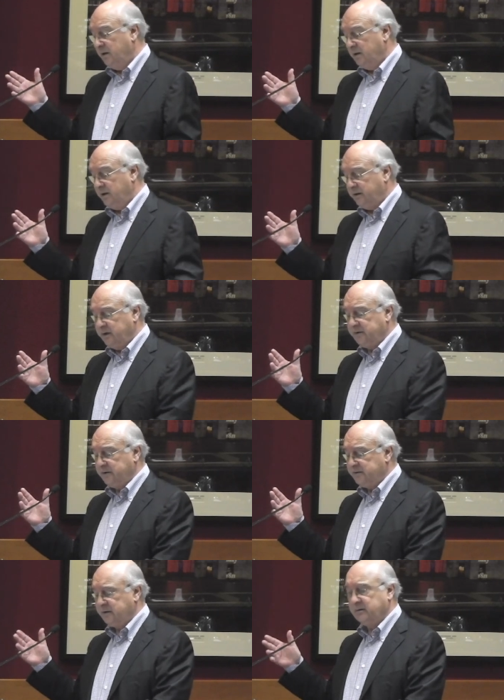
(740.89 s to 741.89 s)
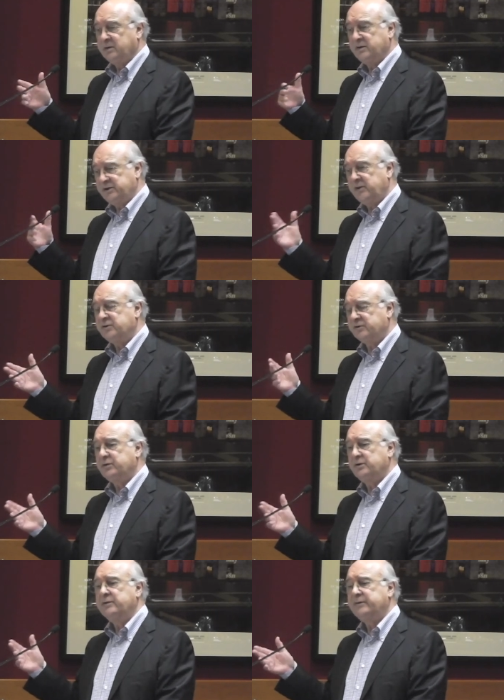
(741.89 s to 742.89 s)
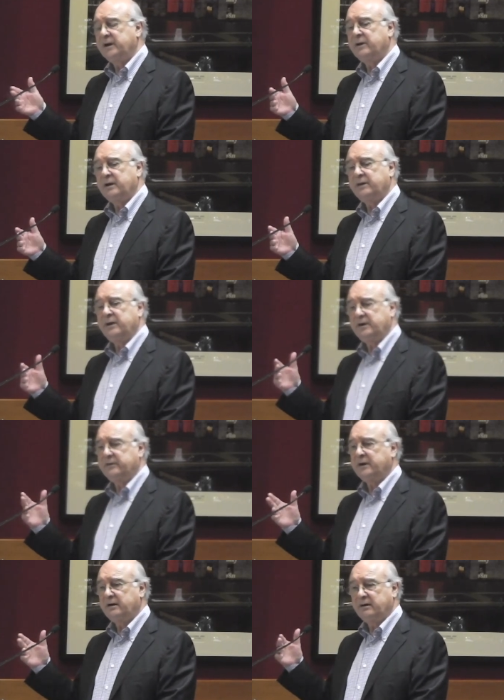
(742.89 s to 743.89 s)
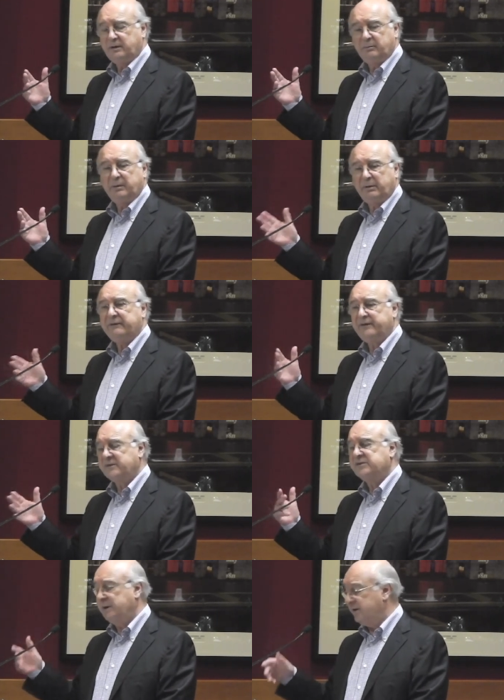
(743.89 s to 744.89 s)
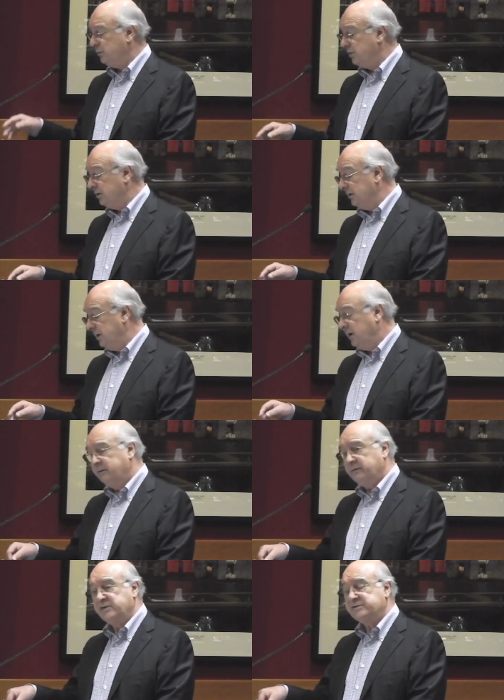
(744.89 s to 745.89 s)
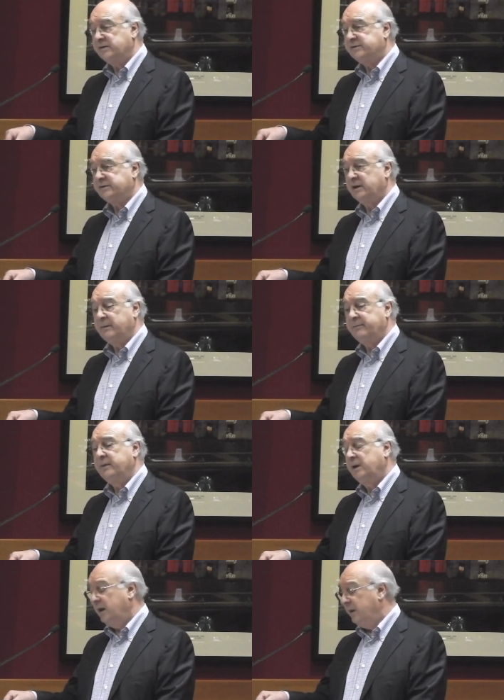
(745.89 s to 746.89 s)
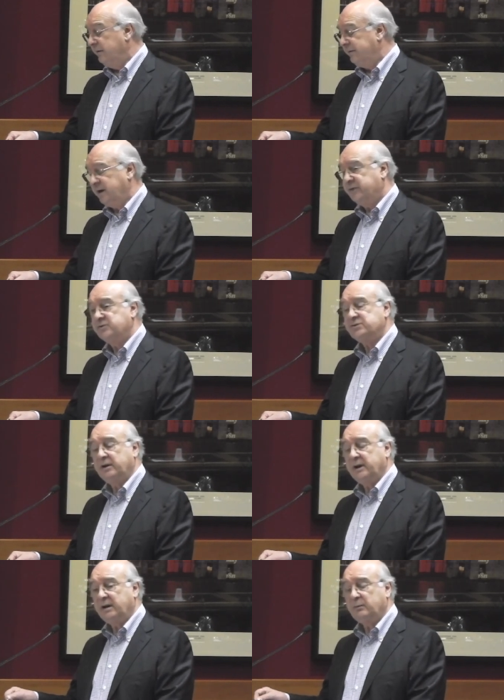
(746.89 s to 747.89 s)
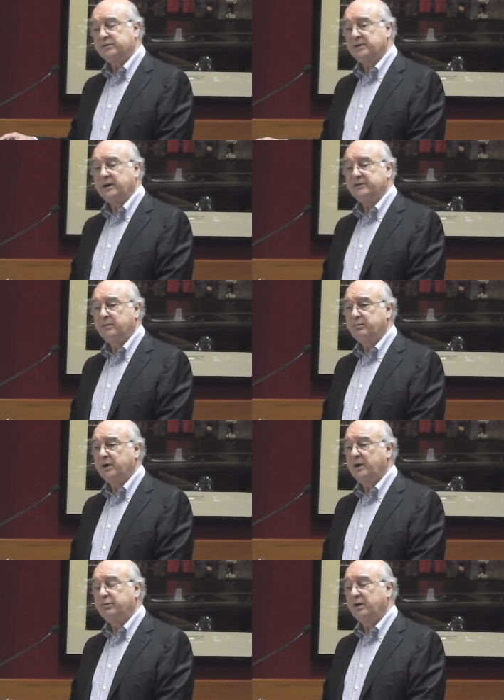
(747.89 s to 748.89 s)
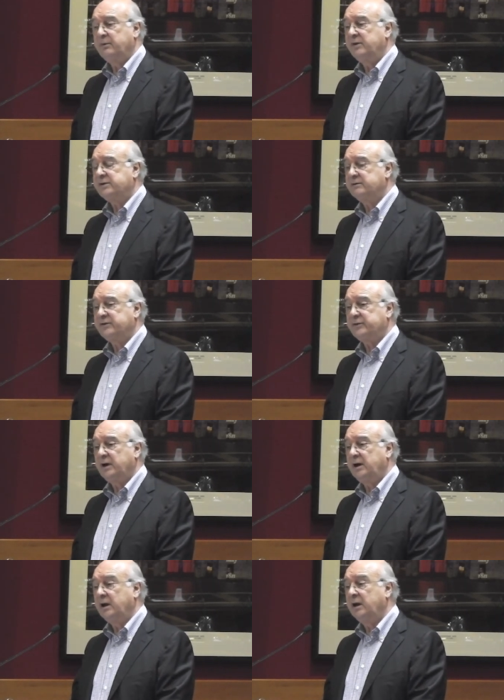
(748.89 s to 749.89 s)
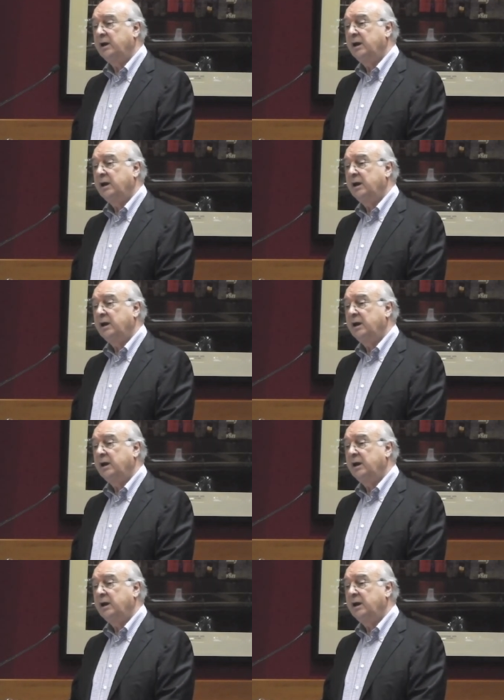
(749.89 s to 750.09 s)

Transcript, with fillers: these are contingent truths. They're, they're, things that are they're about facts about the world. For instance, uh, the fact that John Howard was elected pr uh, Prime Minister of Australia